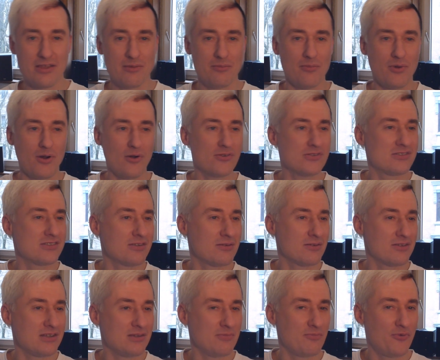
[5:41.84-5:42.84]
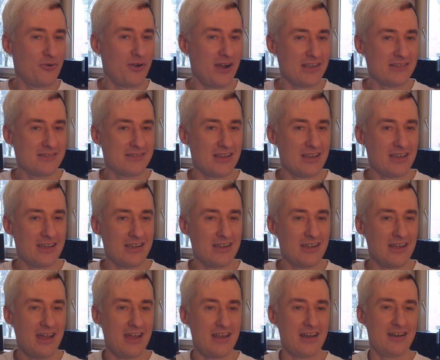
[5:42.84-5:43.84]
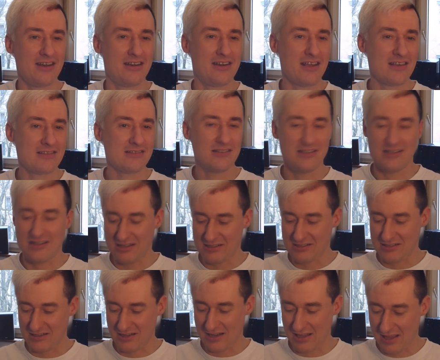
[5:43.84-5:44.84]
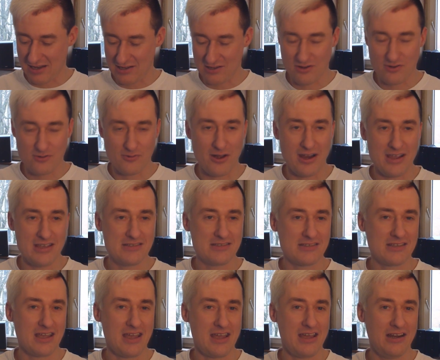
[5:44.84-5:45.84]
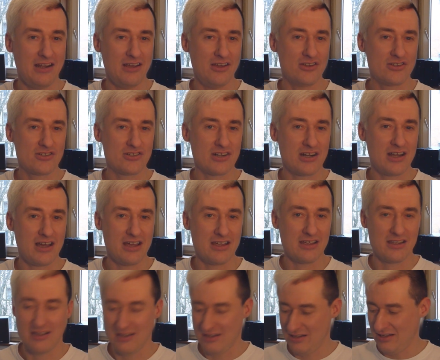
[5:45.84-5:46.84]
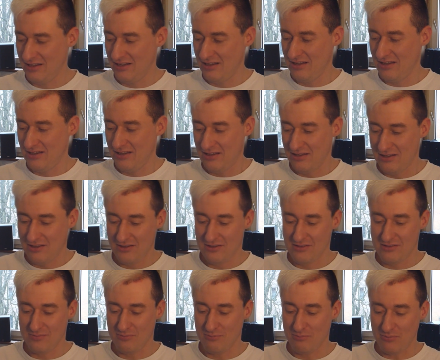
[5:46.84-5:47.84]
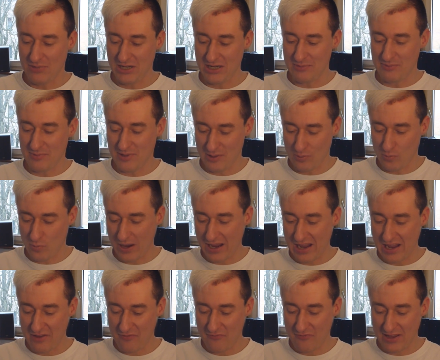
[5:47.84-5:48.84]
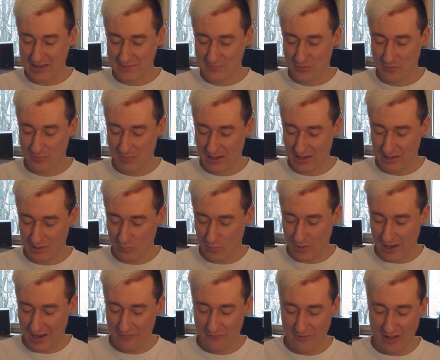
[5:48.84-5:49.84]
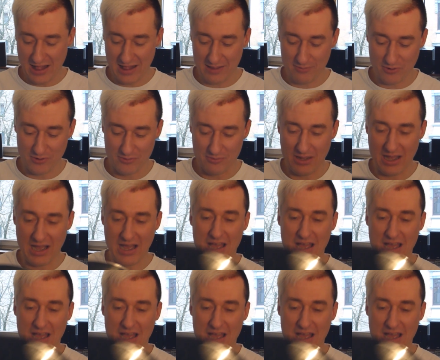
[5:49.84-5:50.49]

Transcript: the most depressing and desolate and grayscale-ish, like, minimal wave, experimental wave album